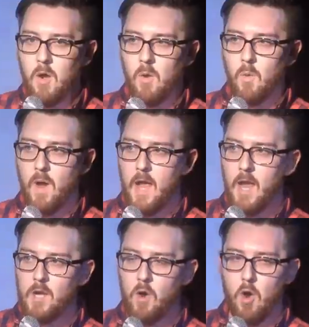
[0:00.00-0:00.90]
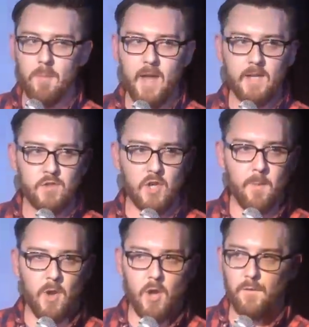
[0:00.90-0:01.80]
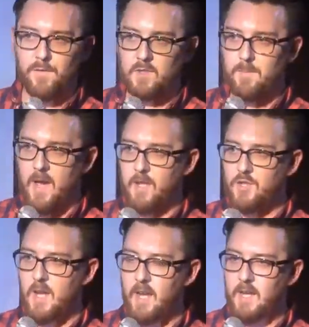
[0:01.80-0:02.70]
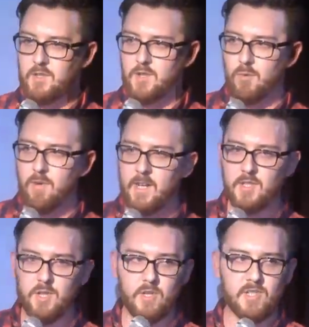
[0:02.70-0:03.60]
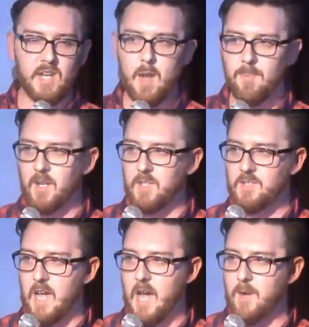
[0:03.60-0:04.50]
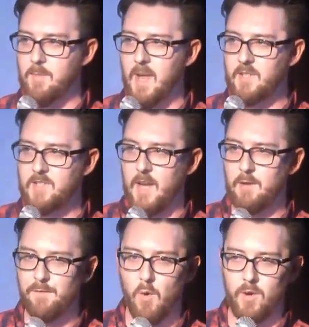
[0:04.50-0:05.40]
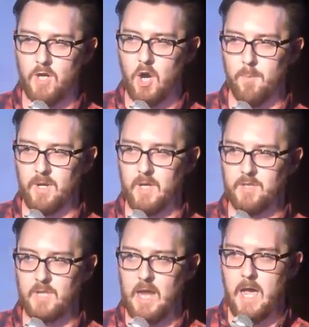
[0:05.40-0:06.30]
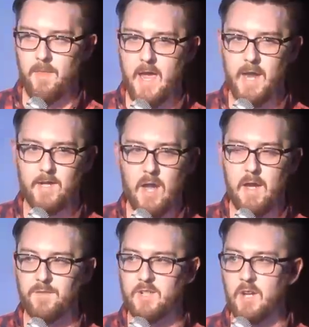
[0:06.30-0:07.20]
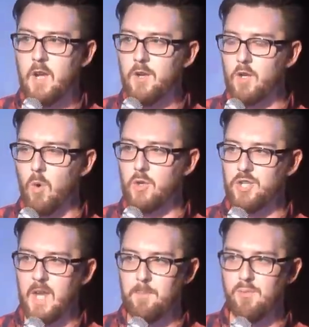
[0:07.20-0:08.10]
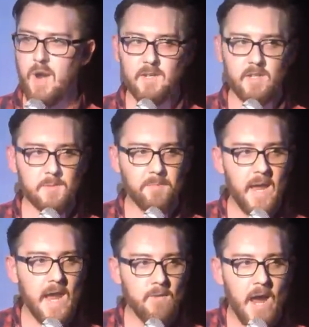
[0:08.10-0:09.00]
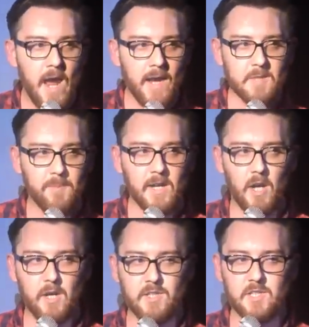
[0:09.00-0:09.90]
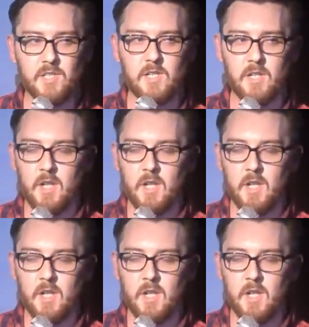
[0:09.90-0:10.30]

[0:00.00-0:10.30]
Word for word: where your main job on Office Manager is to restock staplers and maintain photocopiers, and then you have to negotiate Brenda's pay rise because